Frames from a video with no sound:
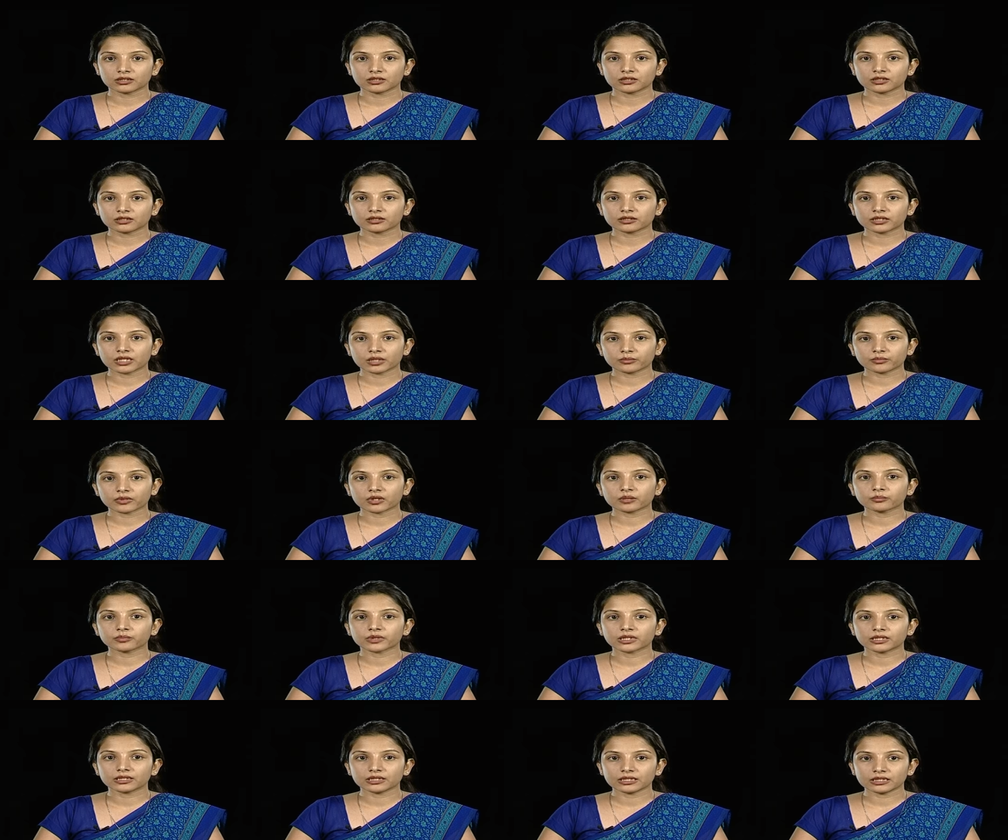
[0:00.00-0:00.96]
They may be
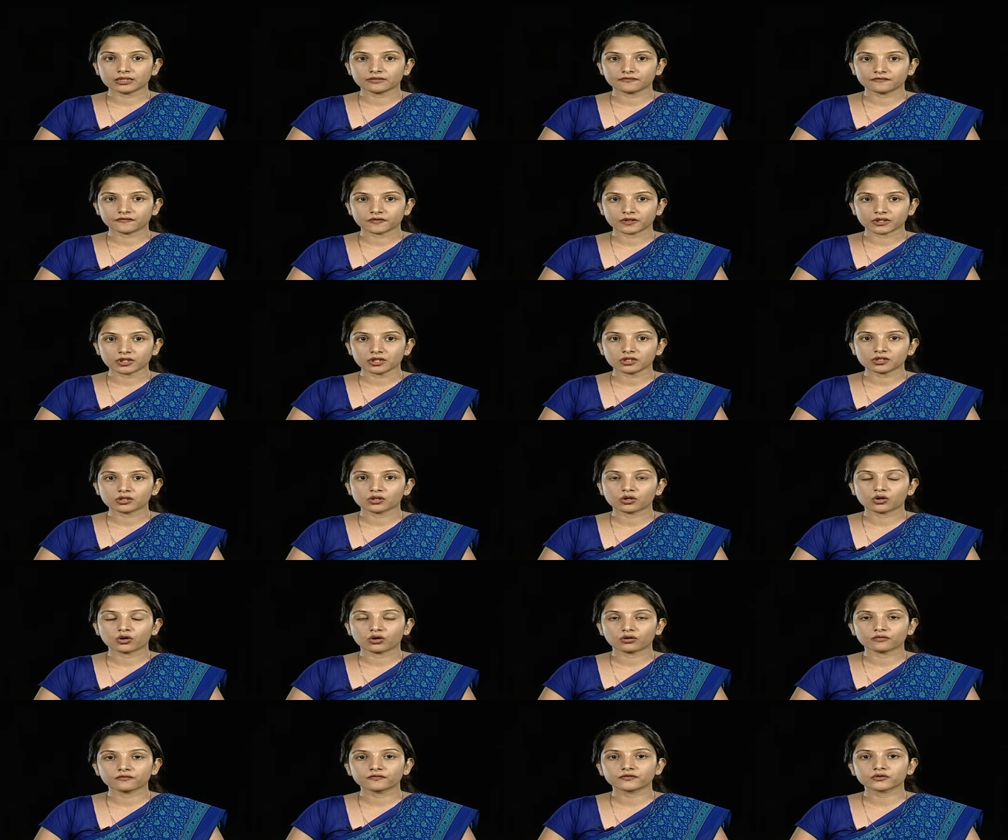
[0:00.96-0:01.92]
leafy
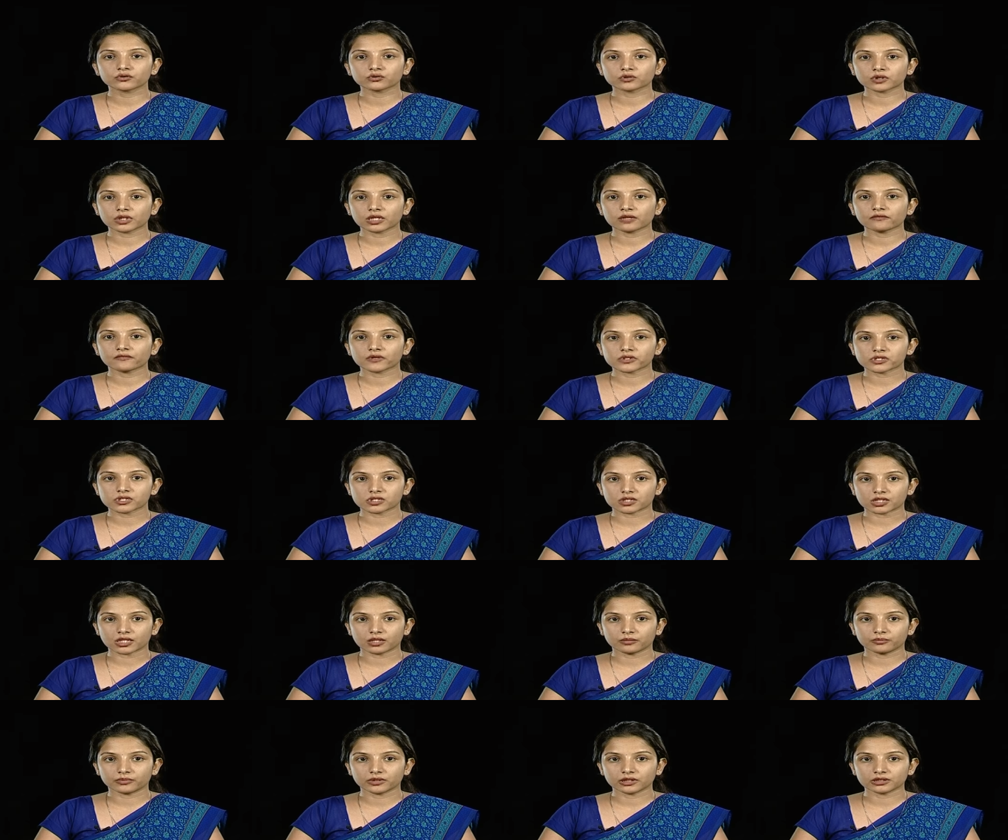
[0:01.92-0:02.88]
or fruity
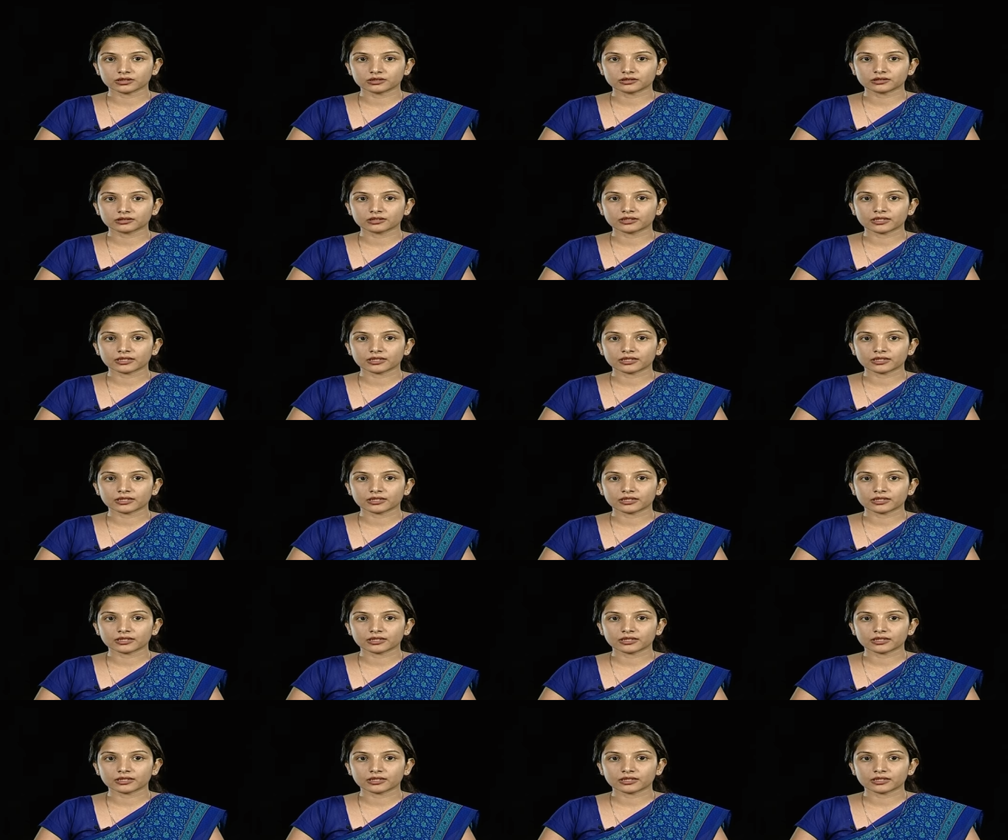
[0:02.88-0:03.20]
vegetables.